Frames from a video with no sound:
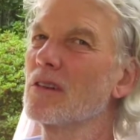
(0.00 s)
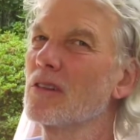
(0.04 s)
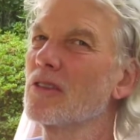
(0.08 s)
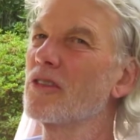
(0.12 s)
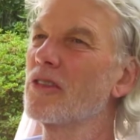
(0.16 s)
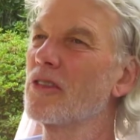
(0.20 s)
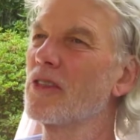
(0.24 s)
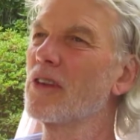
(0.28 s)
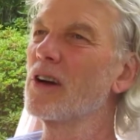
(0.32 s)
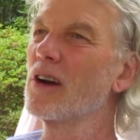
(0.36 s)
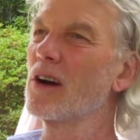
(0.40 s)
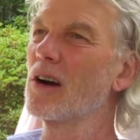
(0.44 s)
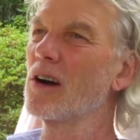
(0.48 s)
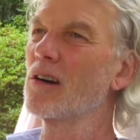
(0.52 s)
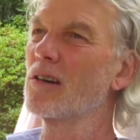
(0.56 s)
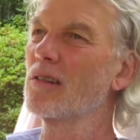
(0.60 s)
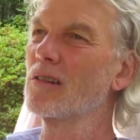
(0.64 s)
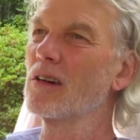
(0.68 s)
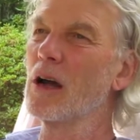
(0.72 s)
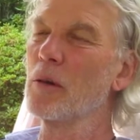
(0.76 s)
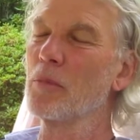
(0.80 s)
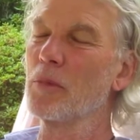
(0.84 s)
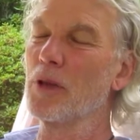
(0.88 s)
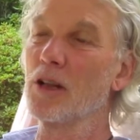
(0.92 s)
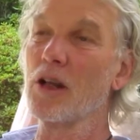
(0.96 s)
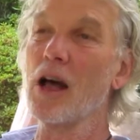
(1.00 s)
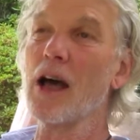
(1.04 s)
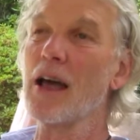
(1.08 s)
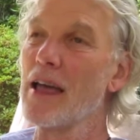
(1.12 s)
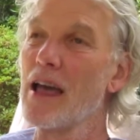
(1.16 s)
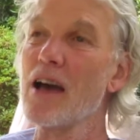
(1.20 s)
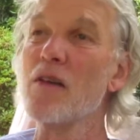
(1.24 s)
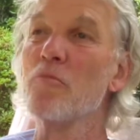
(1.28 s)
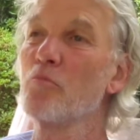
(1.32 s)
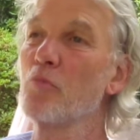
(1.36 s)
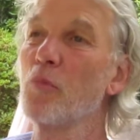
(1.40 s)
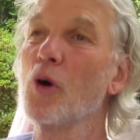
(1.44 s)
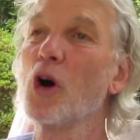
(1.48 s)
it's there. I mean, I
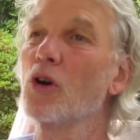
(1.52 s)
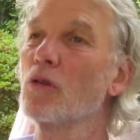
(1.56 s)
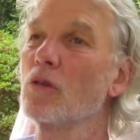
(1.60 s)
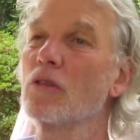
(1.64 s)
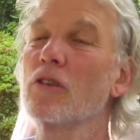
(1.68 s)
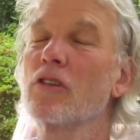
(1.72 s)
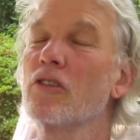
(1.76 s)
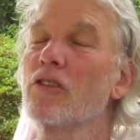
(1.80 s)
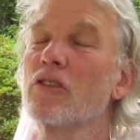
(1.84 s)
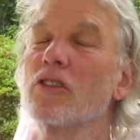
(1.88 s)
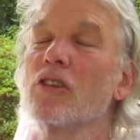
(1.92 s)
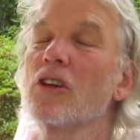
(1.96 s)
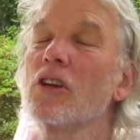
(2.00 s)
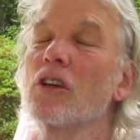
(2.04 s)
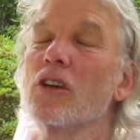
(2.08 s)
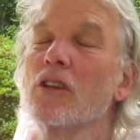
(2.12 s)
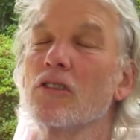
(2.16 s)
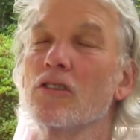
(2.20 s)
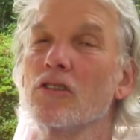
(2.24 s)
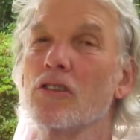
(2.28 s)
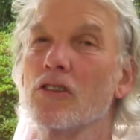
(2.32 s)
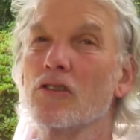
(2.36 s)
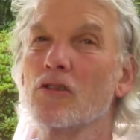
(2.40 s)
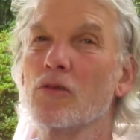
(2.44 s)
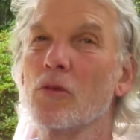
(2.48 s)
have bone disease. That's